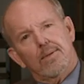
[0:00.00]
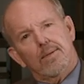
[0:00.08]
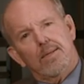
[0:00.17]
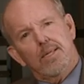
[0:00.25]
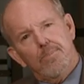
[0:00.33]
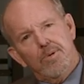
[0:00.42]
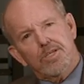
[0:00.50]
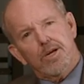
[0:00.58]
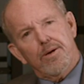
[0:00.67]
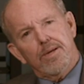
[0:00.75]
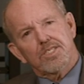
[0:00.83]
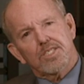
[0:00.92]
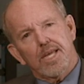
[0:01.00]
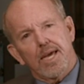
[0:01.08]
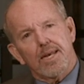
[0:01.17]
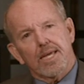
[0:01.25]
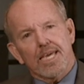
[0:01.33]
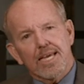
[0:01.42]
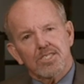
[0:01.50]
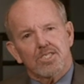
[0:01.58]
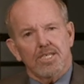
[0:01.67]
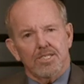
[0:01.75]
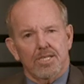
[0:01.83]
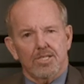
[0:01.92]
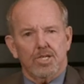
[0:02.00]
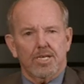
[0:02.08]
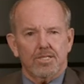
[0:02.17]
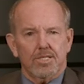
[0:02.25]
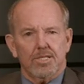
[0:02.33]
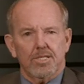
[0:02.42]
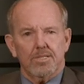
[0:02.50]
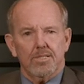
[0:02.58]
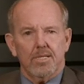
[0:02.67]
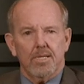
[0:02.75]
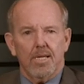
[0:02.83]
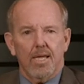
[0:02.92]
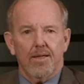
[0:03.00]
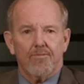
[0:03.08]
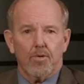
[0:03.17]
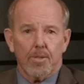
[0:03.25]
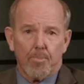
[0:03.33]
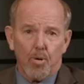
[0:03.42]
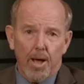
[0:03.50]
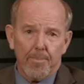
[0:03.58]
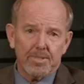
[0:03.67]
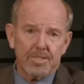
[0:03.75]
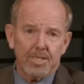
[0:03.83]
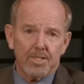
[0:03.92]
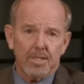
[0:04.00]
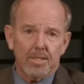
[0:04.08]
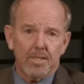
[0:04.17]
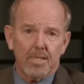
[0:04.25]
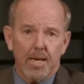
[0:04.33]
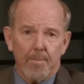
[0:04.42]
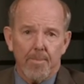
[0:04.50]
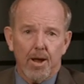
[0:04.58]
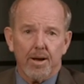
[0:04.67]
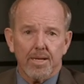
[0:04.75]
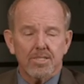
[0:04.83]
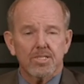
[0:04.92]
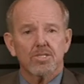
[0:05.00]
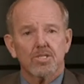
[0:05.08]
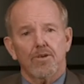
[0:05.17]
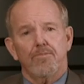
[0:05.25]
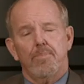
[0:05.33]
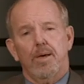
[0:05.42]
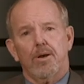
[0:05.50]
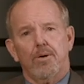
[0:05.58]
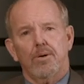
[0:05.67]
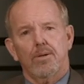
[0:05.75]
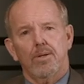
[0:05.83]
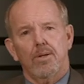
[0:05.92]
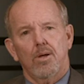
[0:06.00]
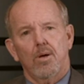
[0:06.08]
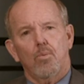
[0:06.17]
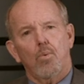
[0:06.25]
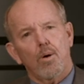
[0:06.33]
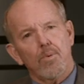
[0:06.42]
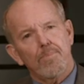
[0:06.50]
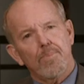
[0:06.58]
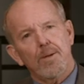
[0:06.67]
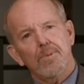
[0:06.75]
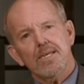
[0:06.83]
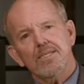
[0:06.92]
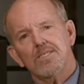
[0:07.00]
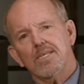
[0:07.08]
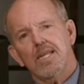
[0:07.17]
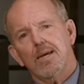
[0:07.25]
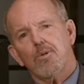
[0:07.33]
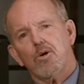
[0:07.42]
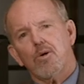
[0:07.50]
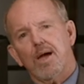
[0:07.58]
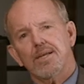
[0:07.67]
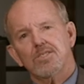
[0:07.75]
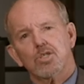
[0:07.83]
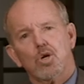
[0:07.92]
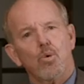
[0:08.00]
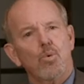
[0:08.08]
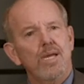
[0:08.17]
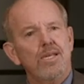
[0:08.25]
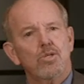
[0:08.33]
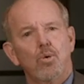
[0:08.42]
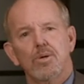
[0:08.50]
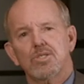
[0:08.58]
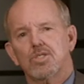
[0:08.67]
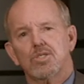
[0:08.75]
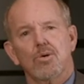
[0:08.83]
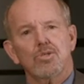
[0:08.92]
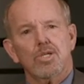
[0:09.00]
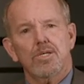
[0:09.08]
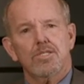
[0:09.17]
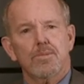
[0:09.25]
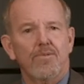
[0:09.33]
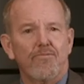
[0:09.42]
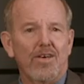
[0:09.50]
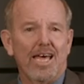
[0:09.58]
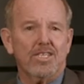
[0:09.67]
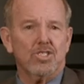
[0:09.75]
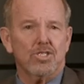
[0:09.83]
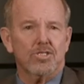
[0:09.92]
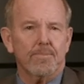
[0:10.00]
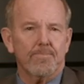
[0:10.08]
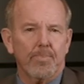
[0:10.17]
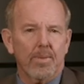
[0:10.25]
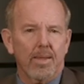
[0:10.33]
Libertarians stand against these injustices and for the proposition that Americans deserve better. While Republicans and Democrats careen towards socialism and fascism,